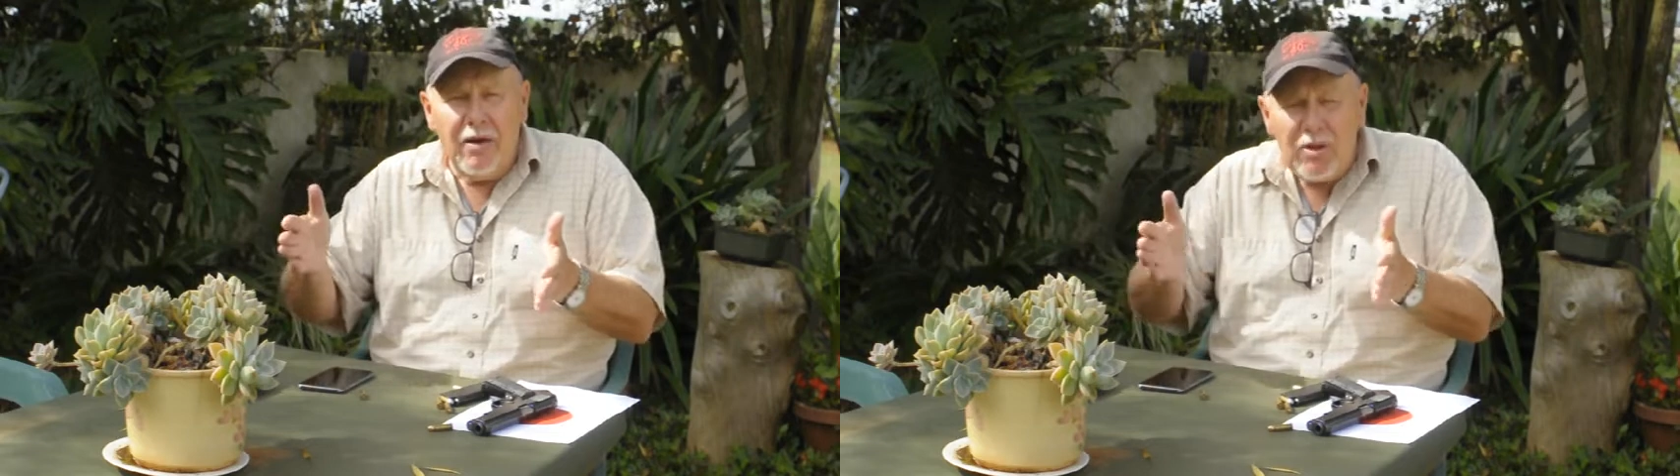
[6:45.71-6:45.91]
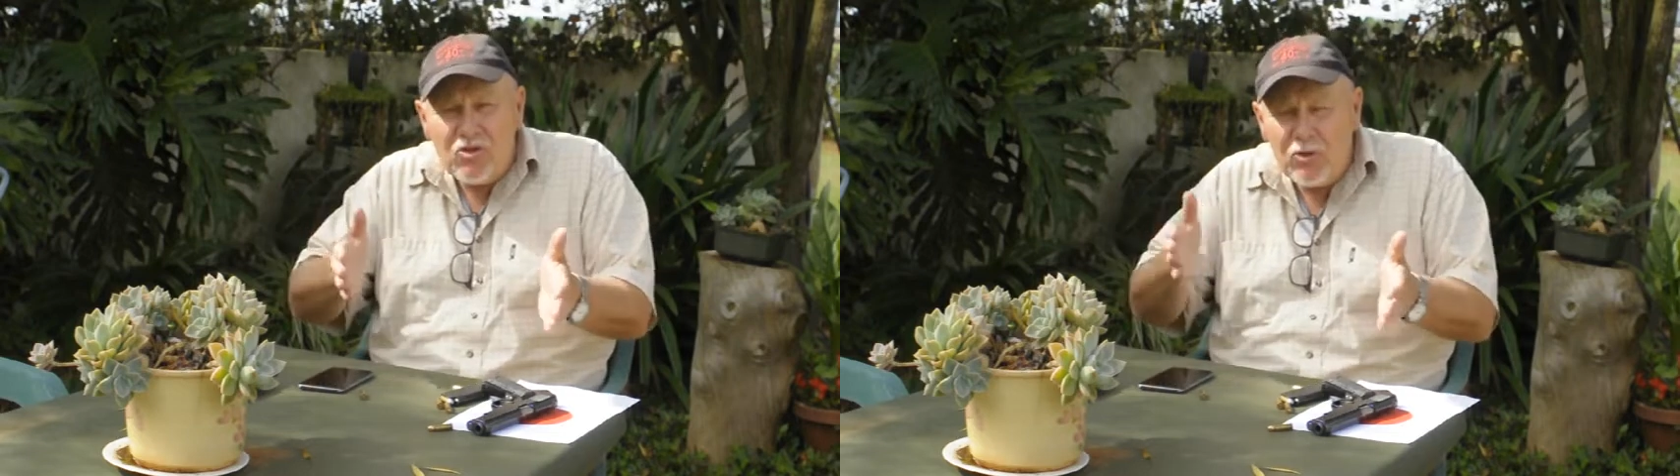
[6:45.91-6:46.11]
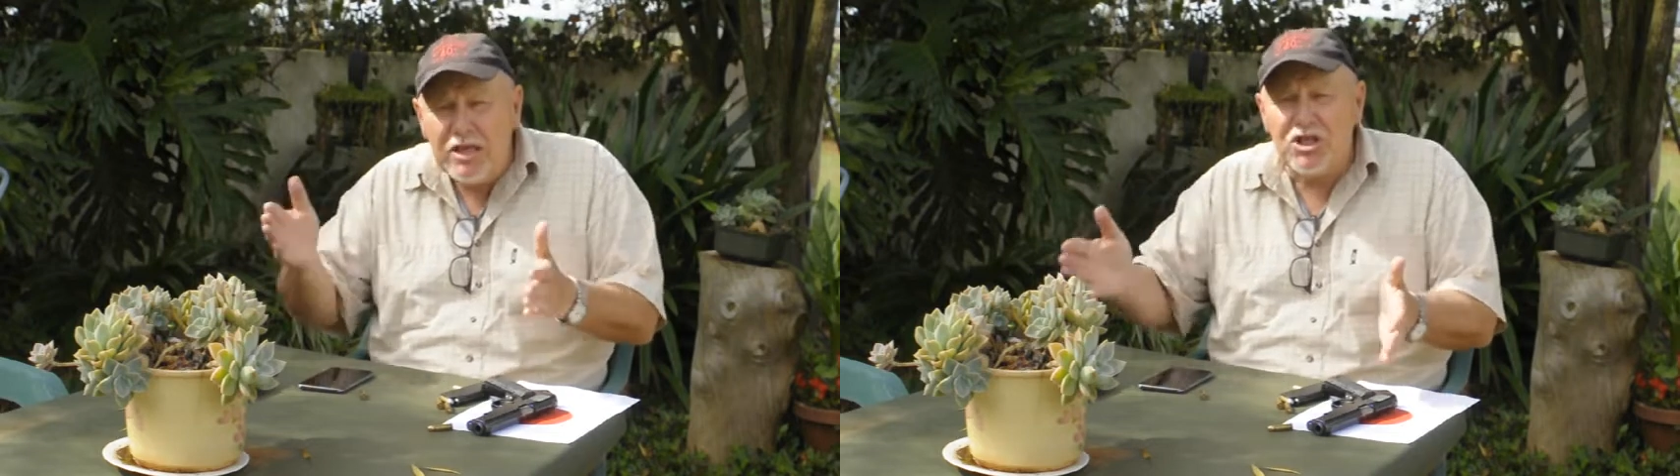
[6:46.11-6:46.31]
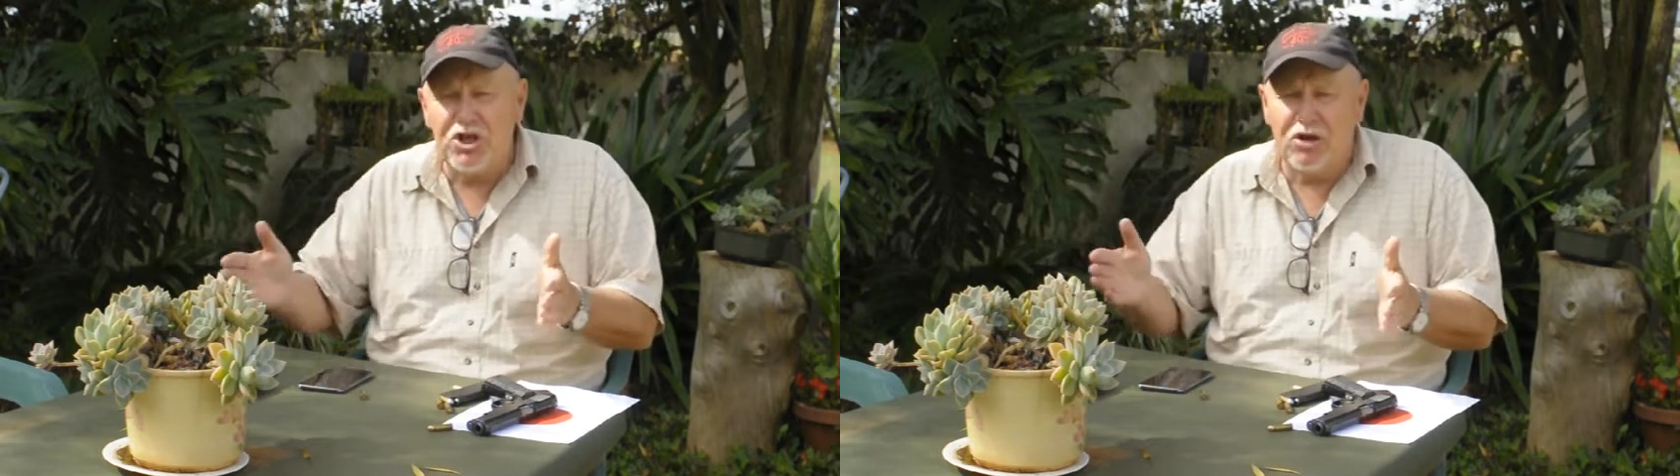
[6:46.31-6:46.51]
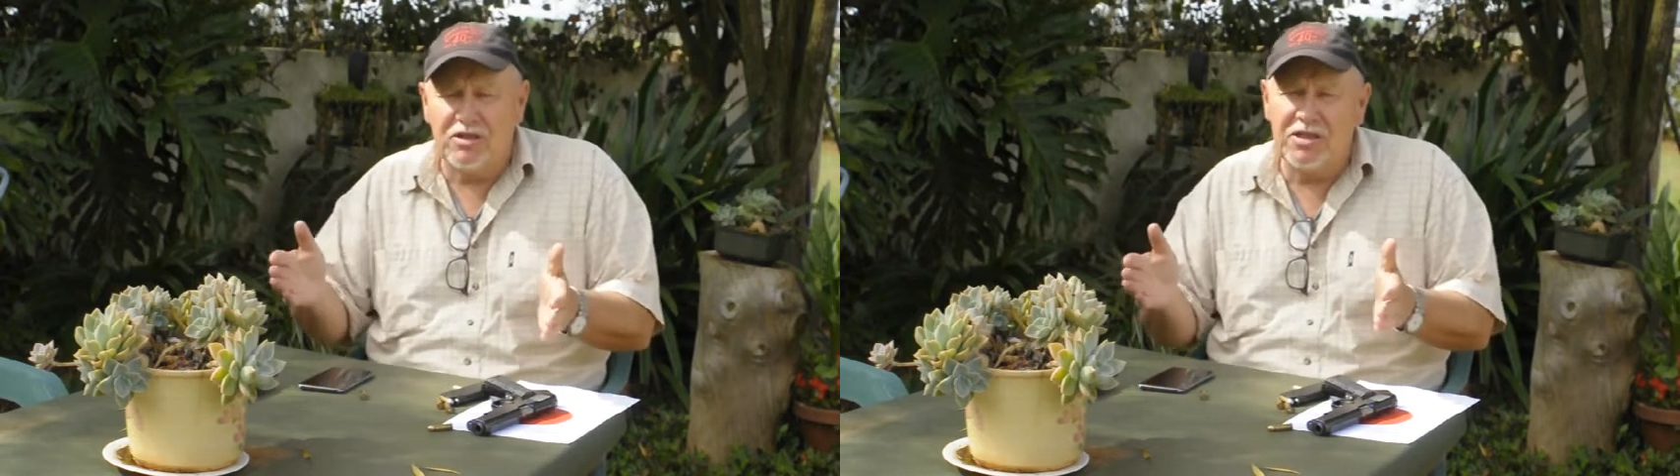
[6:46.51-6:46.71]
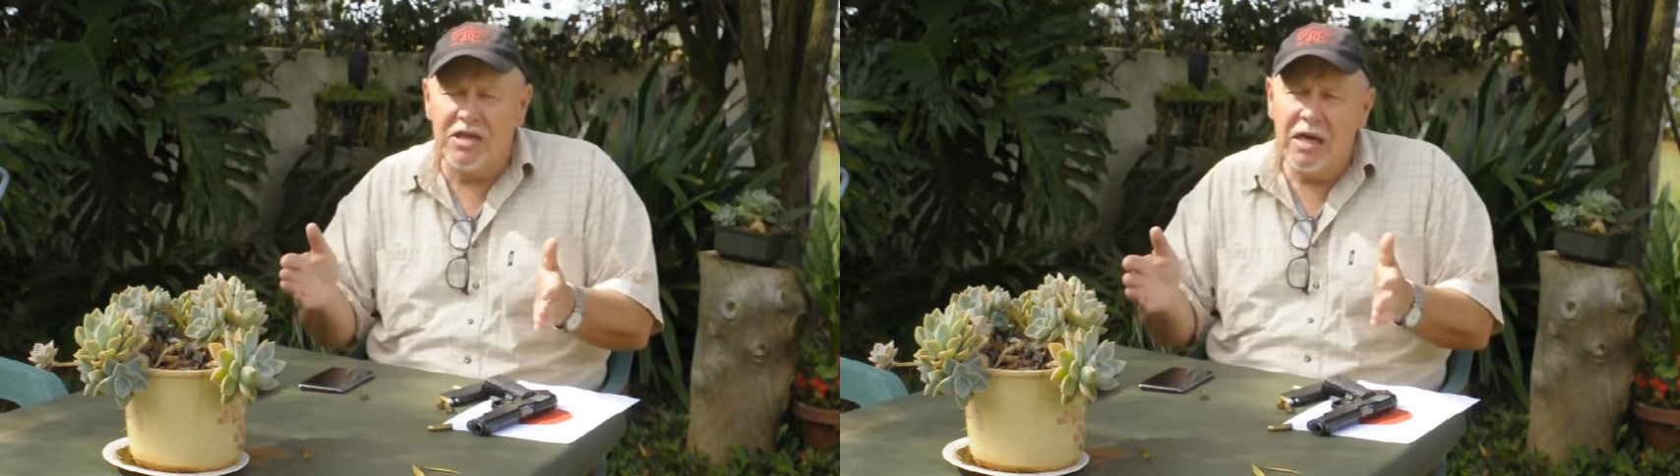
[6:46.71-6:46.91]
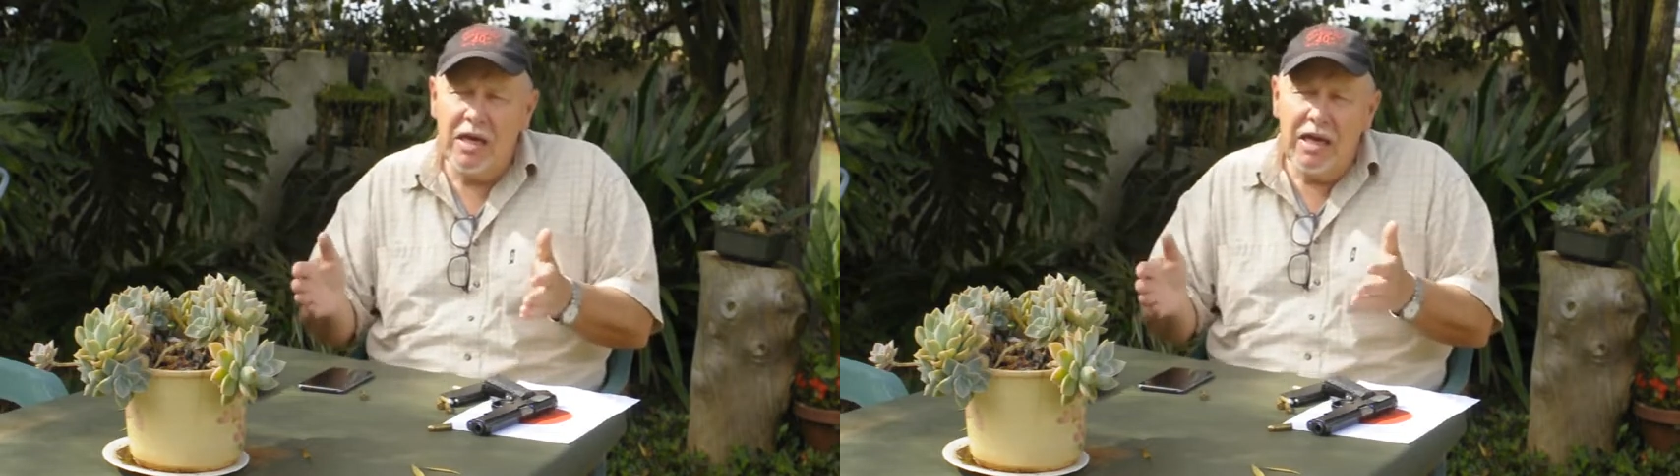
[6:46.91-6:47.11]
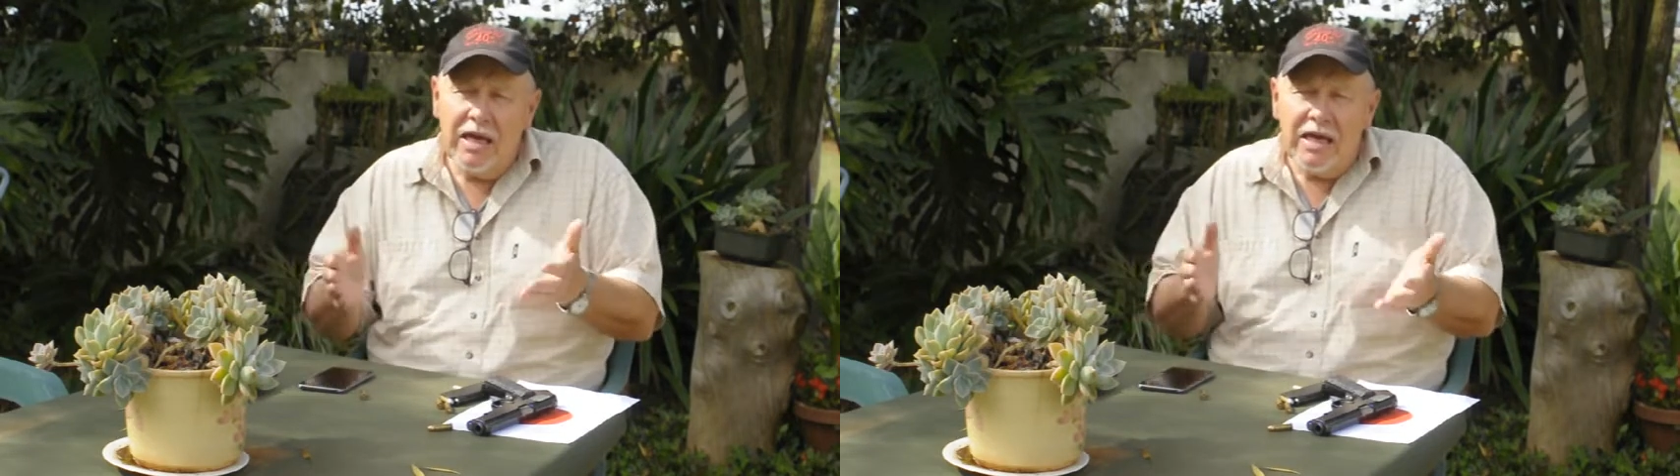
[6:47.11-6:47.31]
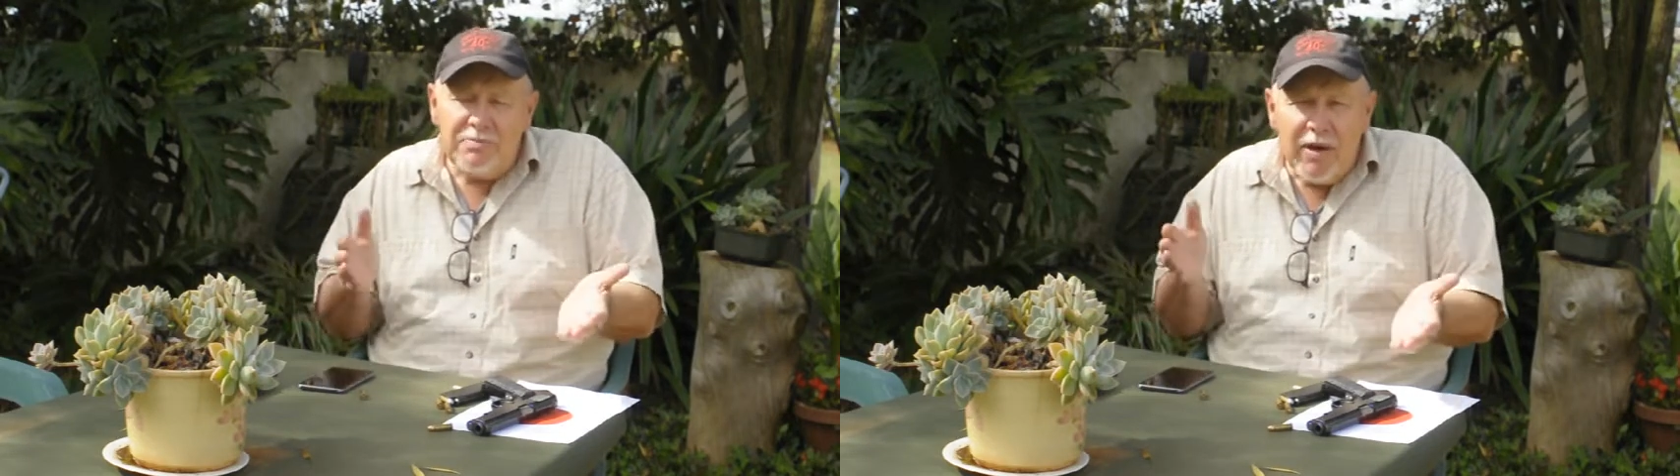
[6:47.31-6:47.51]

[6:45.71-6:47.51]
between shots is